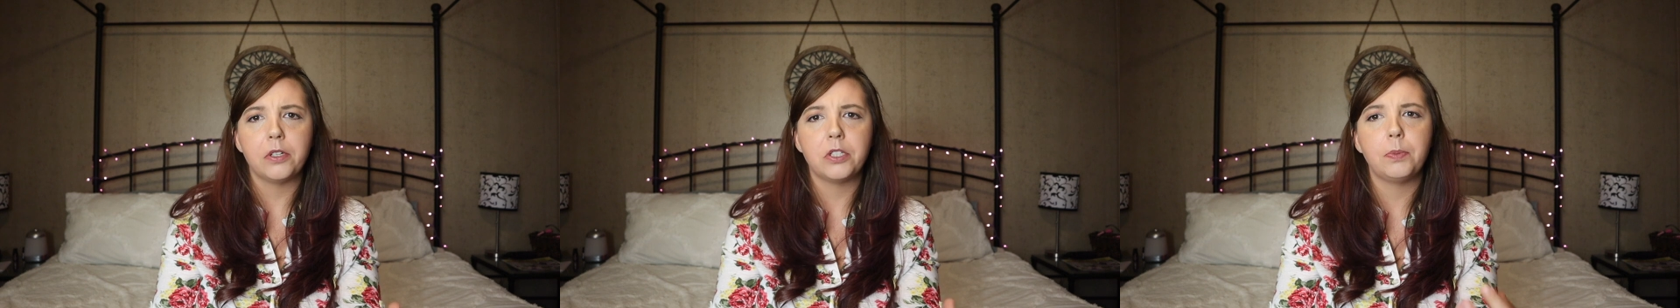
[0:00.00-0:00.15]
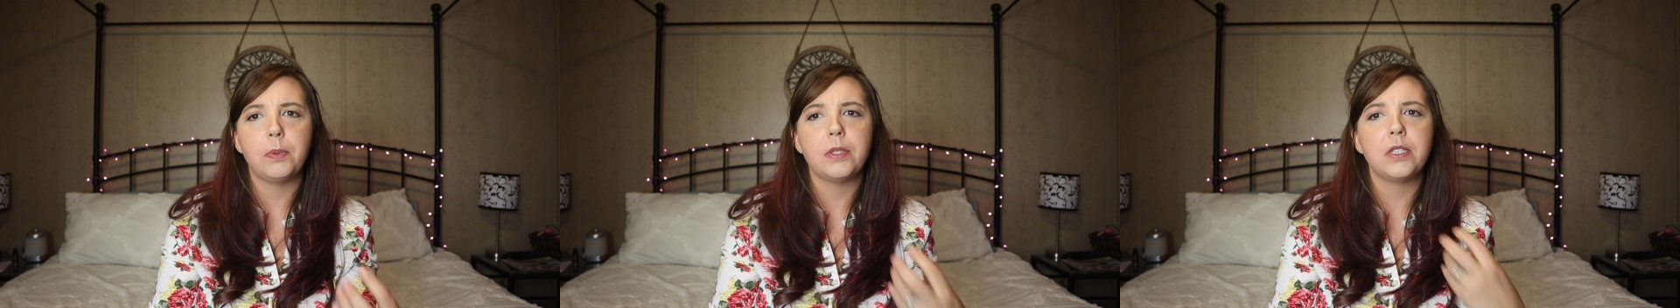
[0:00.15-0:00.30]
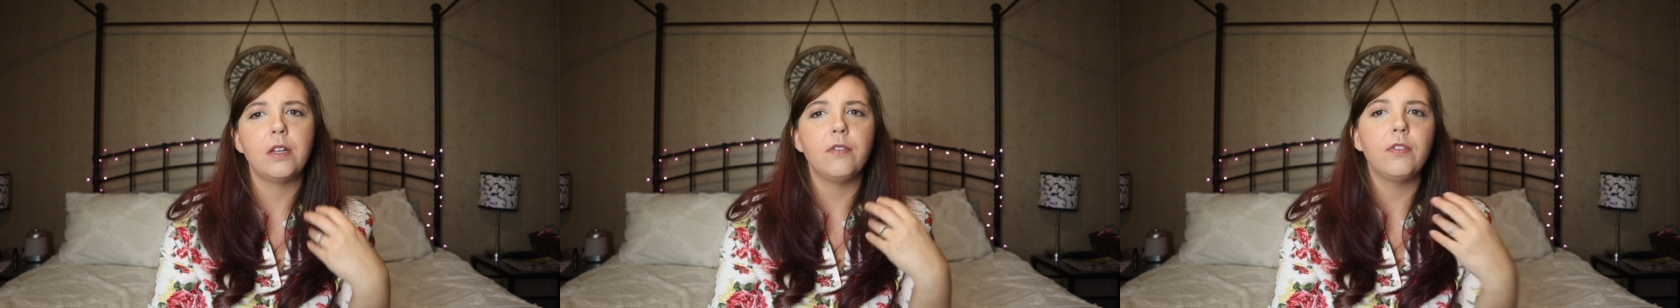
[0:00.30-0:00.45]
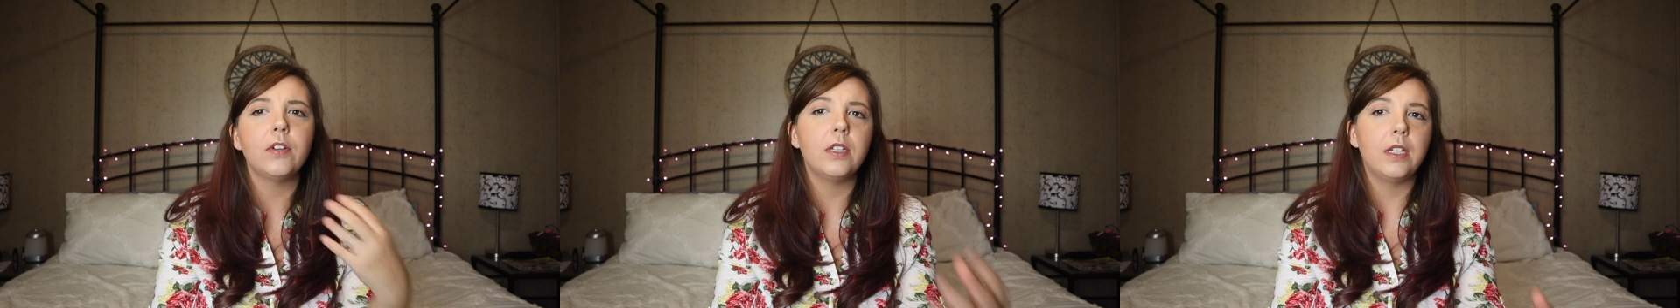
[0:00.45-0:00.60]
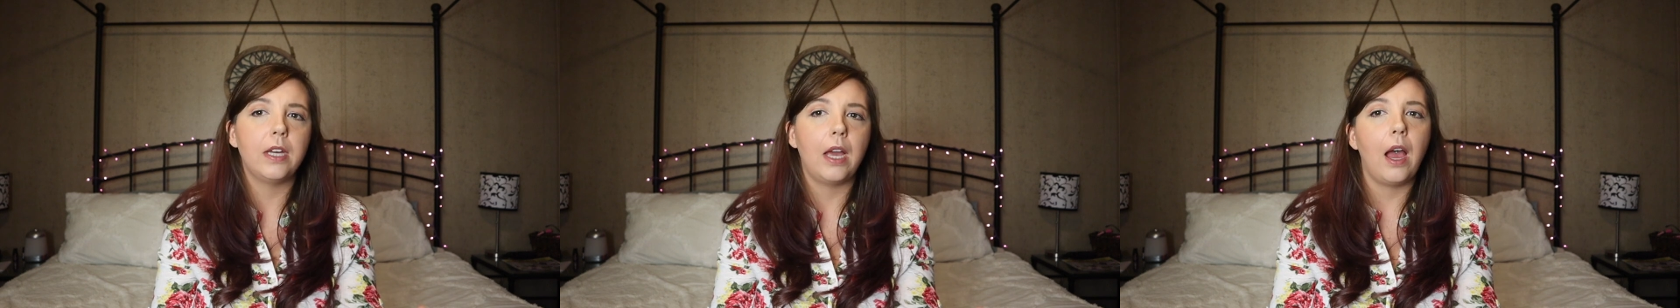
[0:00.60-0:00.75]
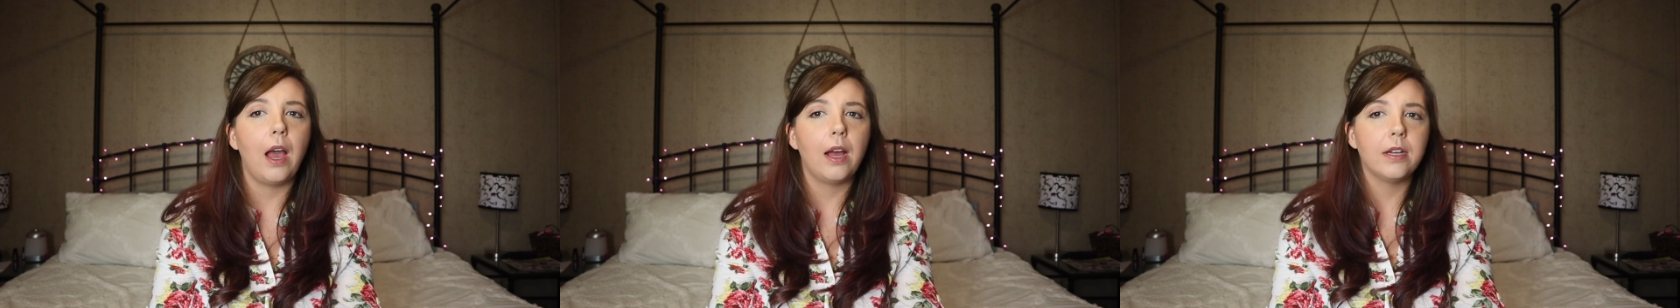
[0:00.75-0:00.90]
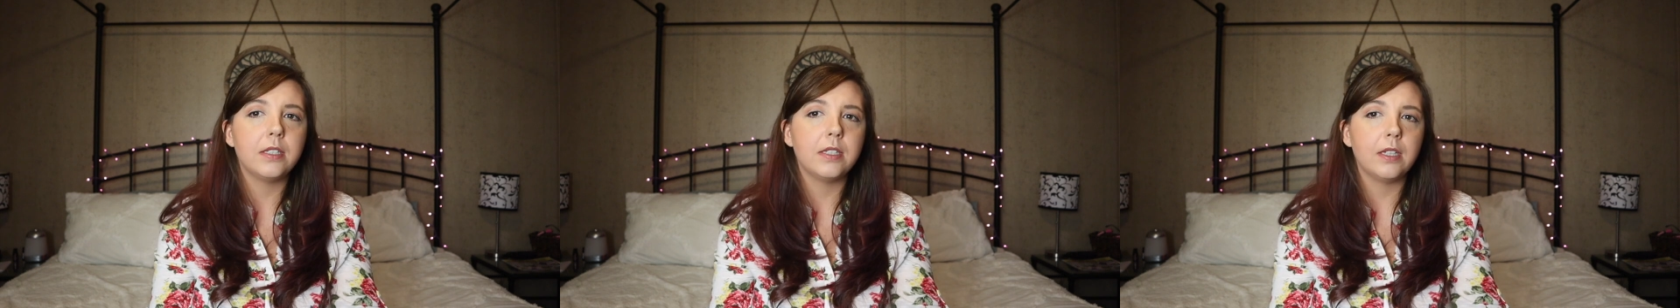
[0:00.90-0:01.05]
specifically
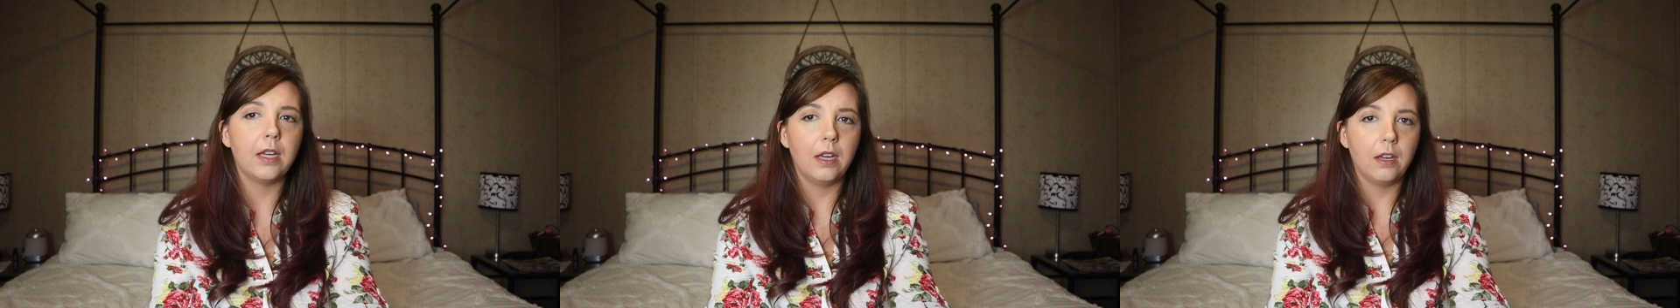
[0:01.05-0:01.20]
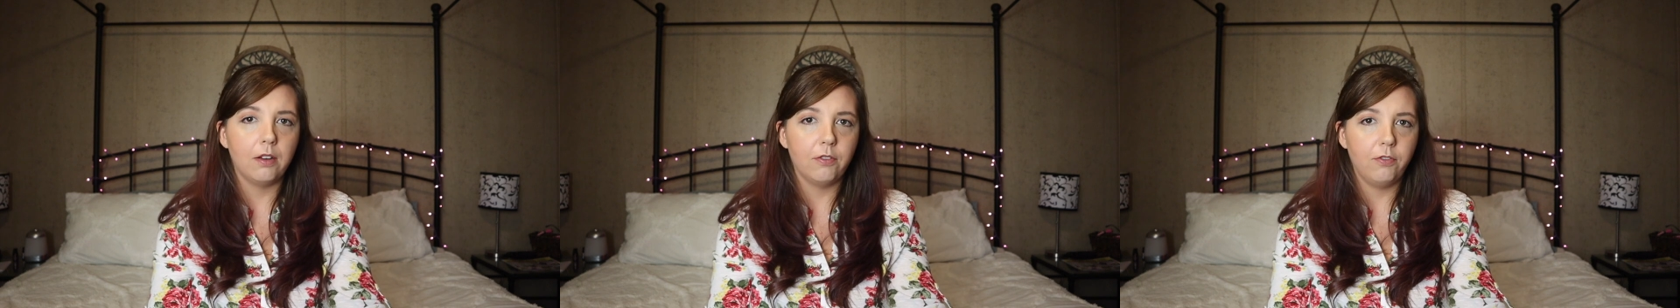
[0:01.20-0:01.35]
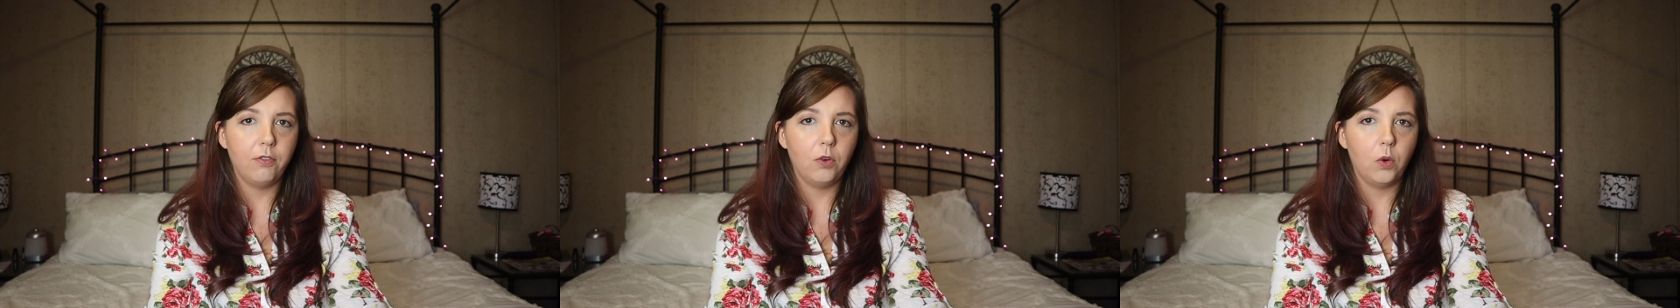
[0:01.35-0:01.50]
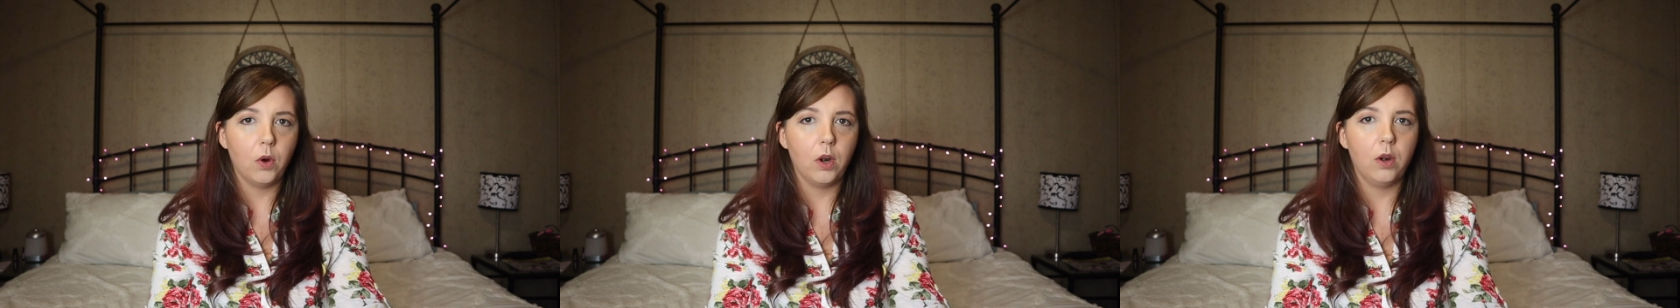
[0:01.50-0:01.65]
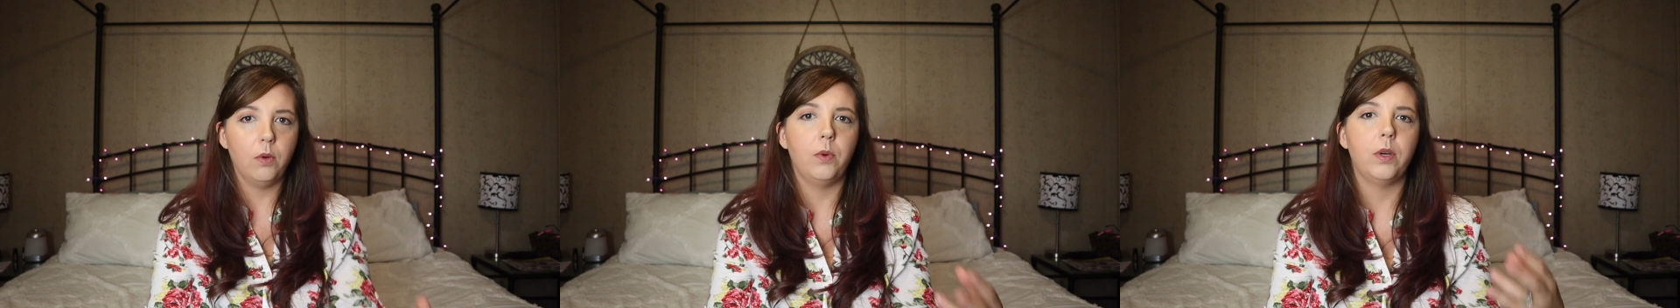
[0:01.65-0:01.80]
asking for